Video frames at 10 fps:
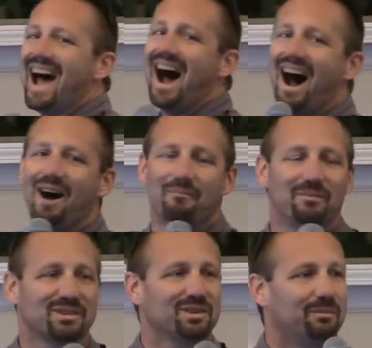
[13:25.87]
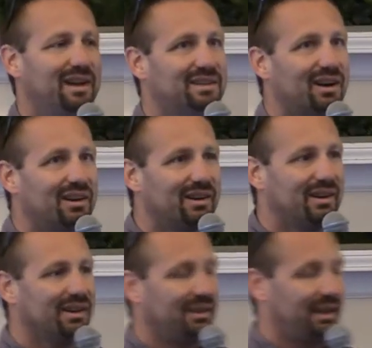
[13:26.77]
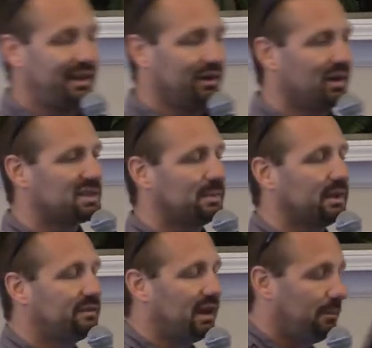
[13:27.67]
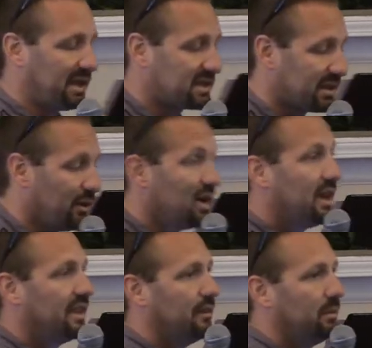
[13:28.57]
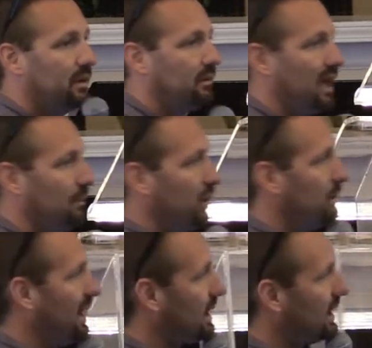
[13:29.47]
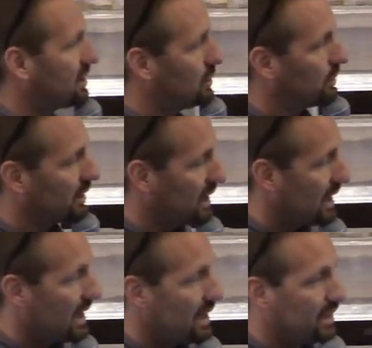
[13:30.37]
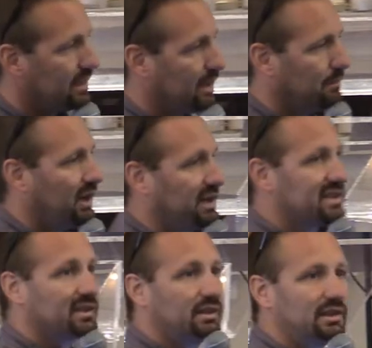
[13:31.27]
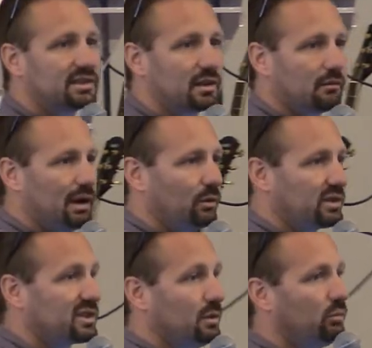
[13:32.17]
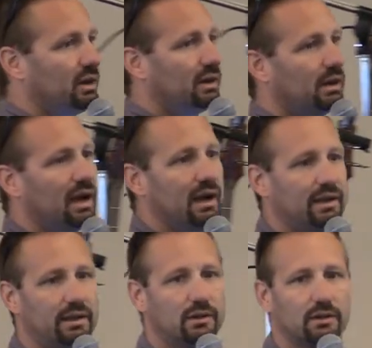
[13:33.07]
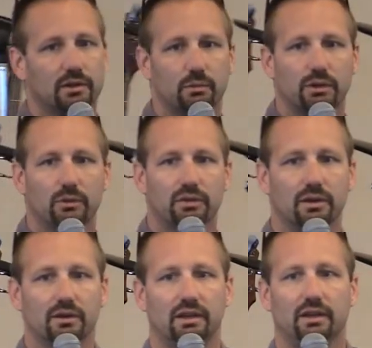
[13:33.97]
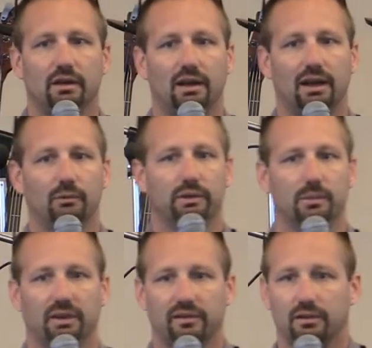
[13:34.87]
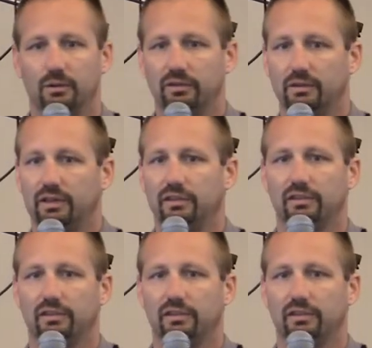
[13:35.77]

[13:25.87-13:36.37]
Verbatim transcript: Um, so my daughter and her husband live down in Mexico. They've been got married back in October, the, my son is around somewhere. Uh, he heard there were youth here that he hung out with in Mexico, and so he has